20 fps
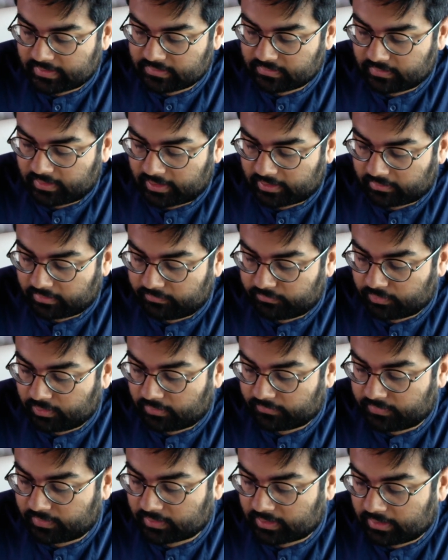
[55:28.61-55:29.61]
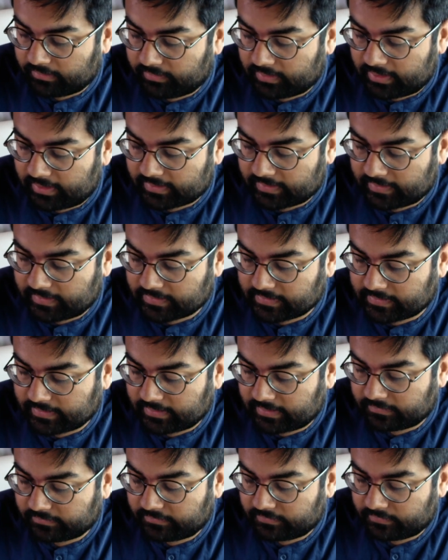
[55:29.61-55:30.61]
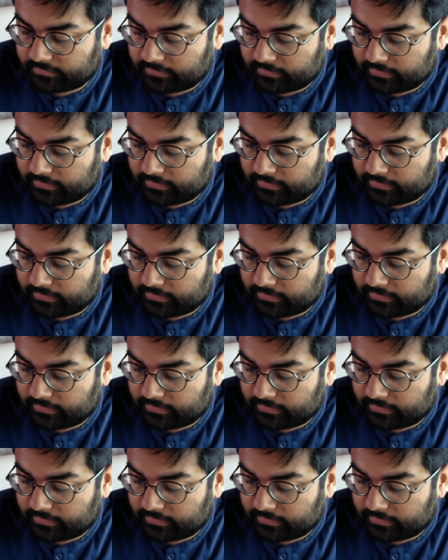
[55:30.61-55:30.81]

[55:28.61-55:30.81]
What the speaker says: So like review of the cover letter and stuff.